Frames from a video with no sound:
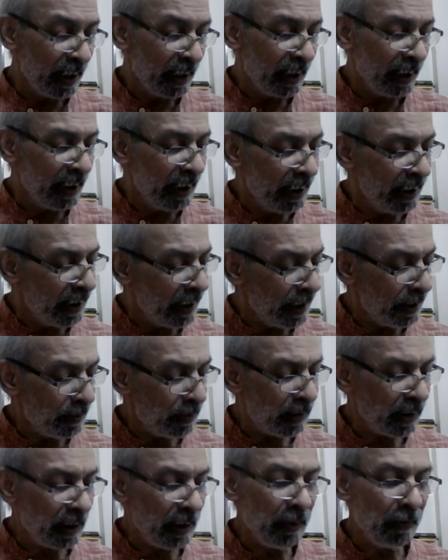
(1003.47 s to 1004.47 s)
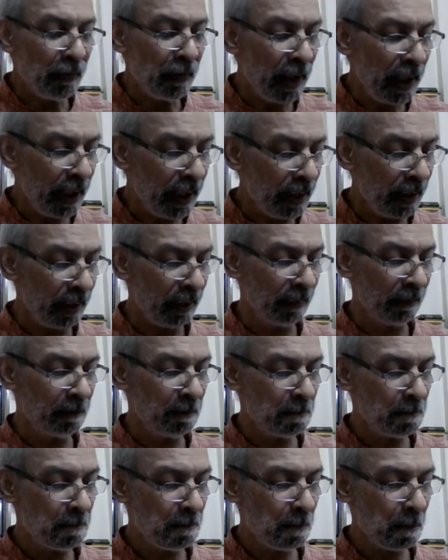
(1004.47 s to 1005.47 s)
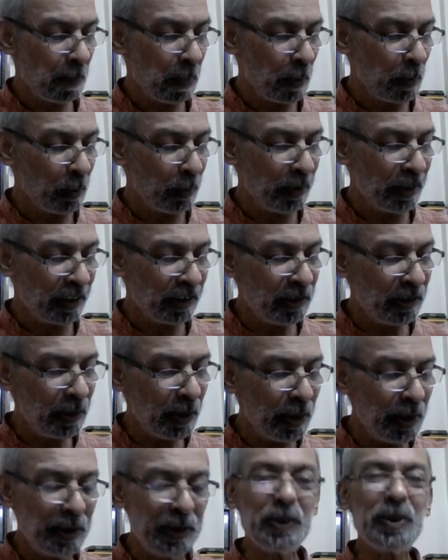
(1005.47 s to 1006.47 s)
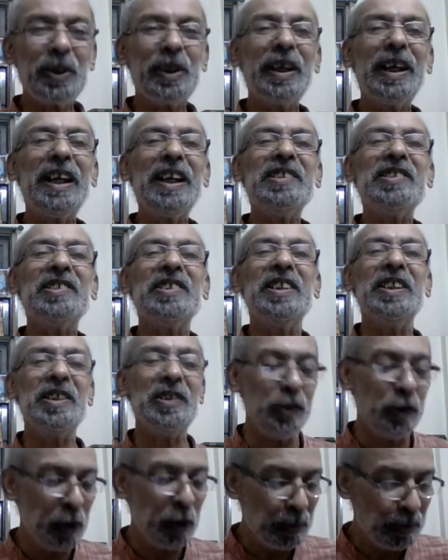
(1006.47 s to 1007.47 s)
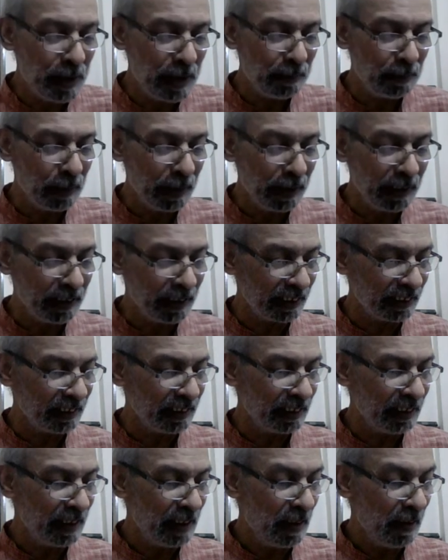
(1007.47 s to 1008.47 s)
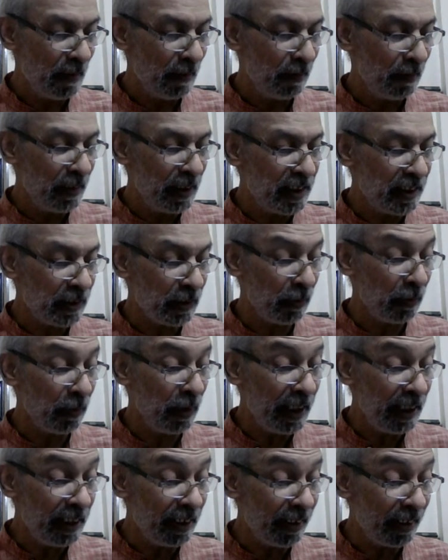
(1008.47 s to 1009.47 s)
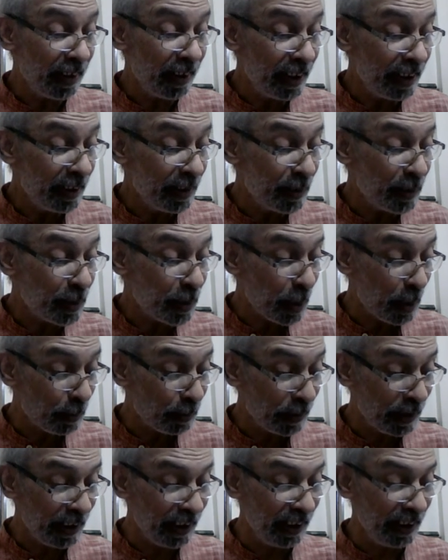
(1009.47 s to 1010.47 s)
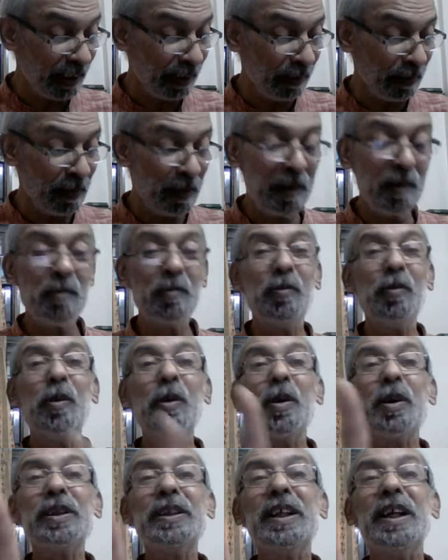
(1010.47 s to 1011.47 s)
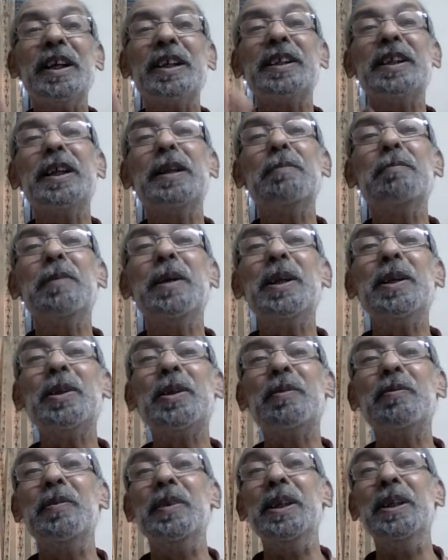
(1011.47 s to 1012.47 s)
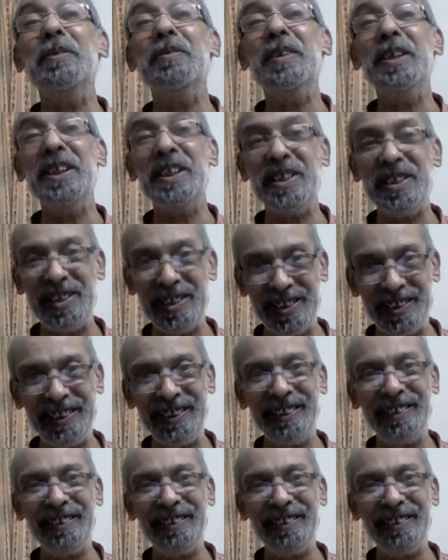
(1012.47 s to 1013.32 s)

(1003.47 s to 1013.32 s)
he lives in vain who does not utilize his human birth, which is very rare to obtain, for the attainment of divinity.